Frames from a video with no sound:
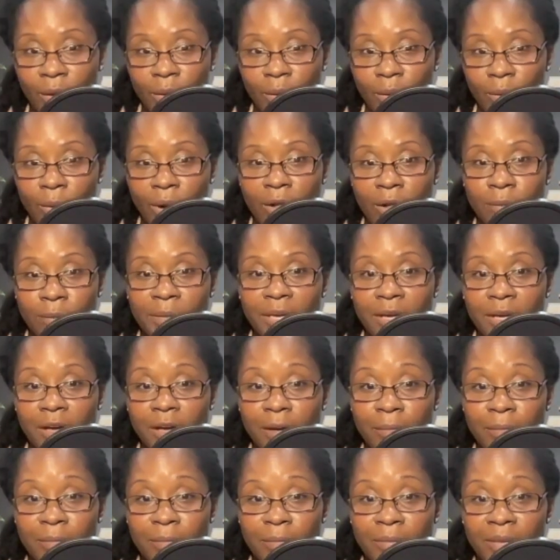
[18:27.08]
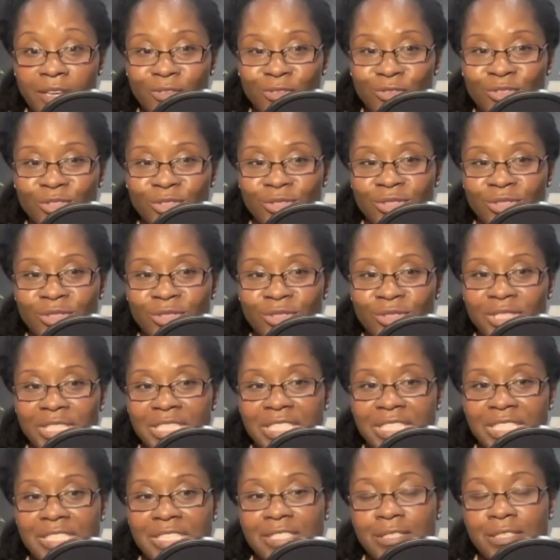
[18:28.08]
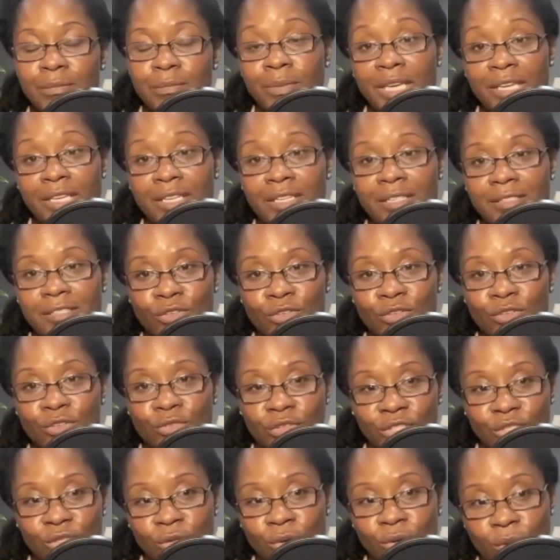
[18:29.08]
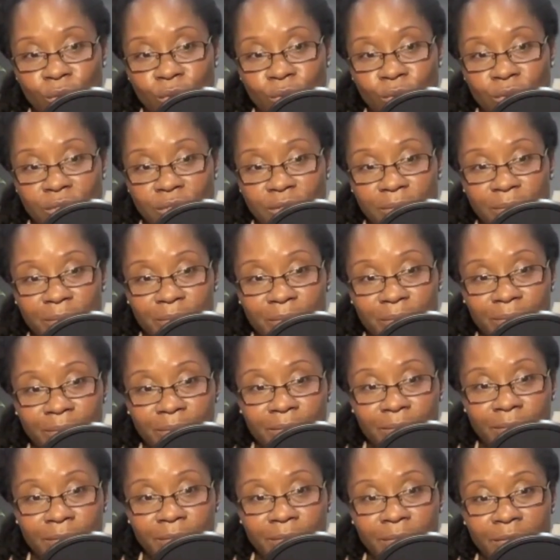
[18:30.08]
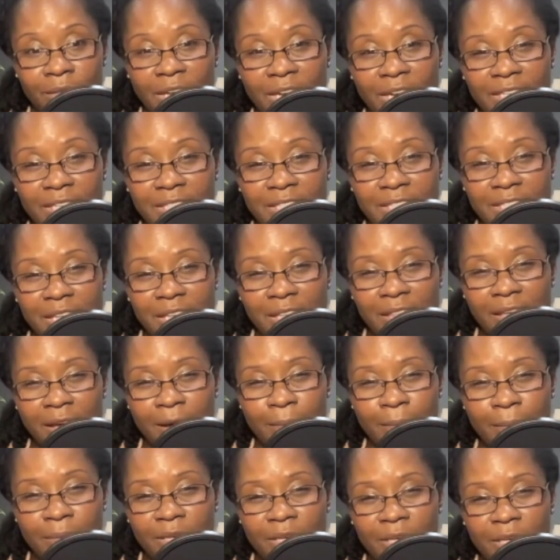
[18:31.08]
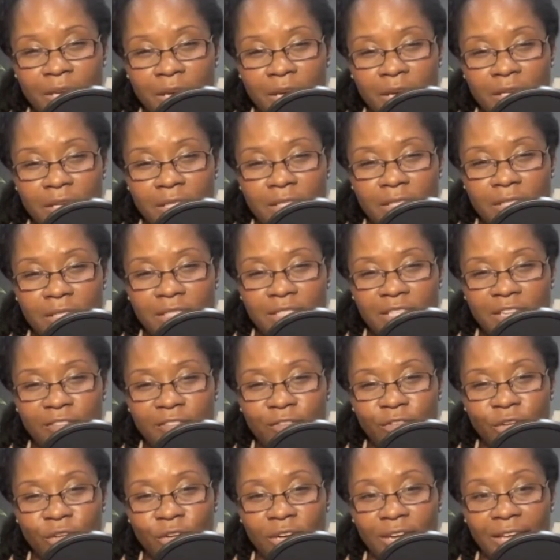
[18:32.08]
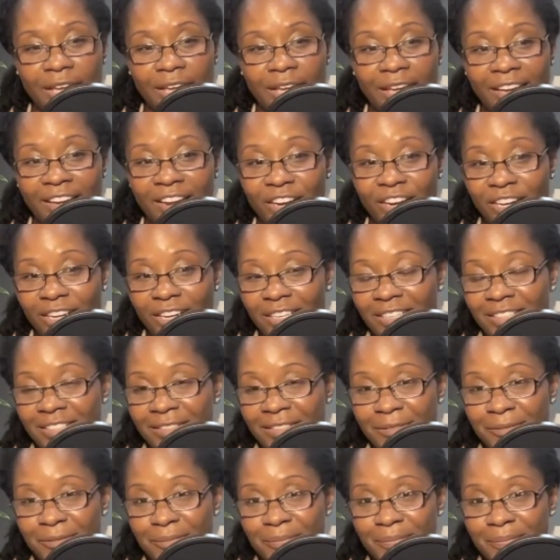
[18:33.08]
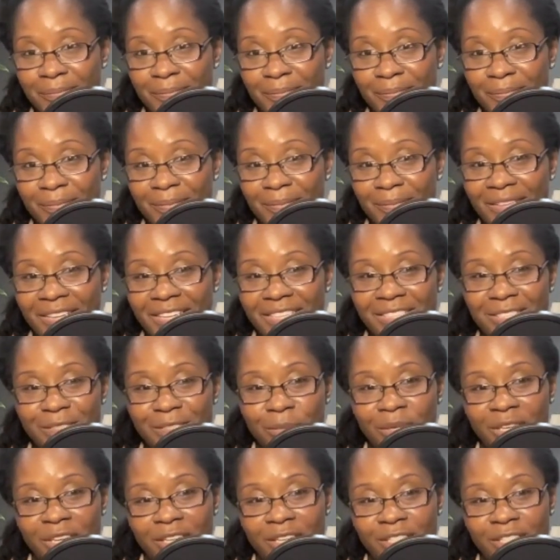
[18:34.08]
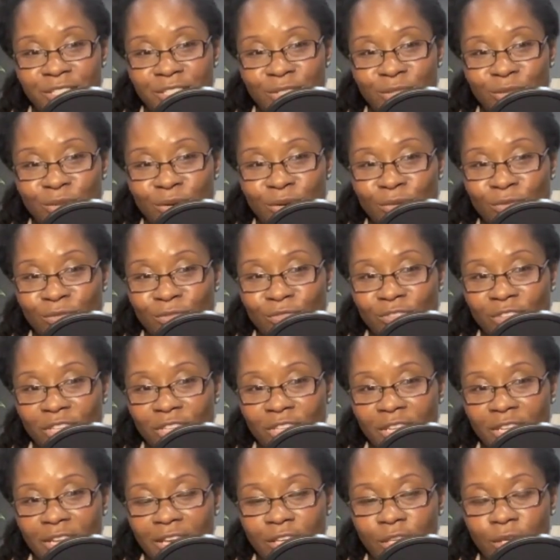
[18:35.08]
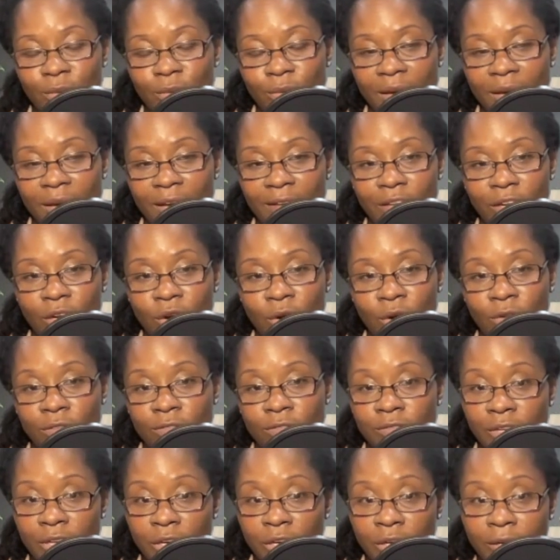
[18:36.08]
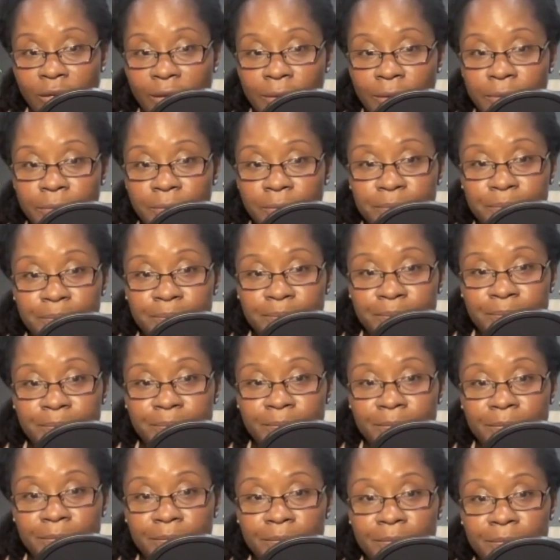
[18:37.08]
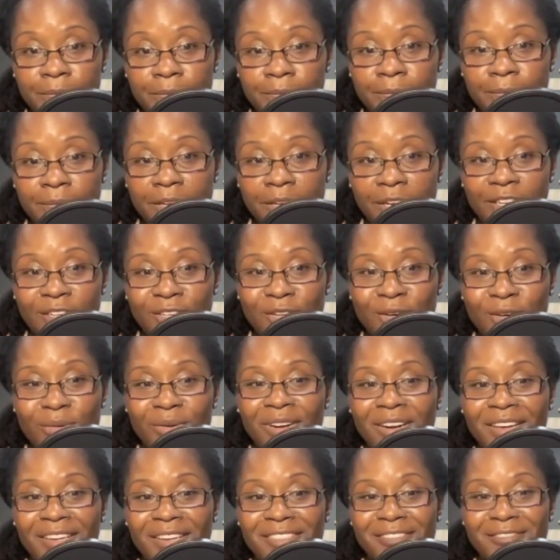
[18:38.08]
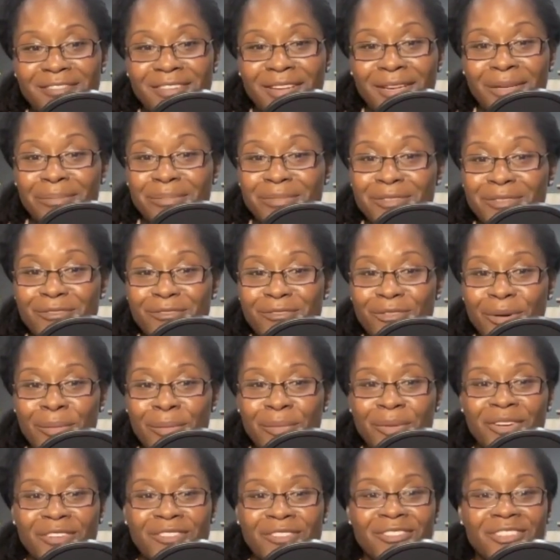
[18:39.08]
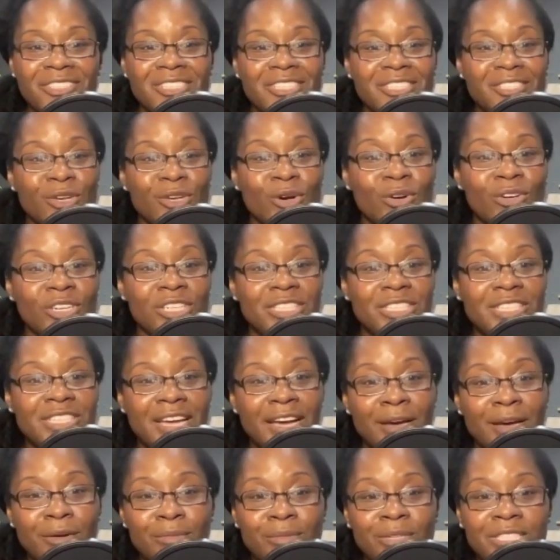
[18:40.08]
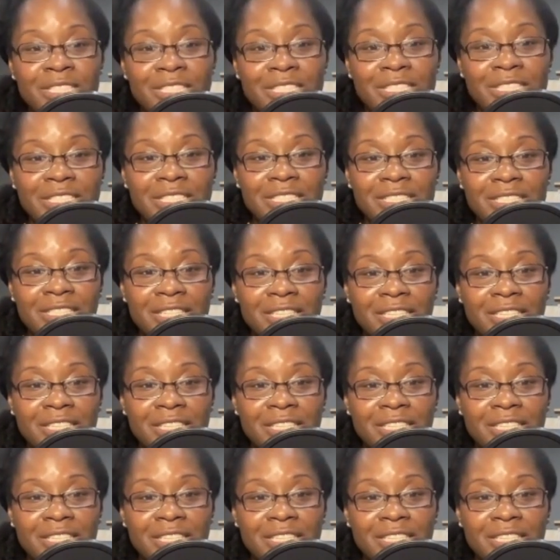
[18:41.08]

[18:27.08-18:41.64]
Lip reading: while becoming who you need to be to reach your goals. I say that because if you're here, it's because you don't feel like you have it all figured out. I know when I developed the framework for this course, it wasn't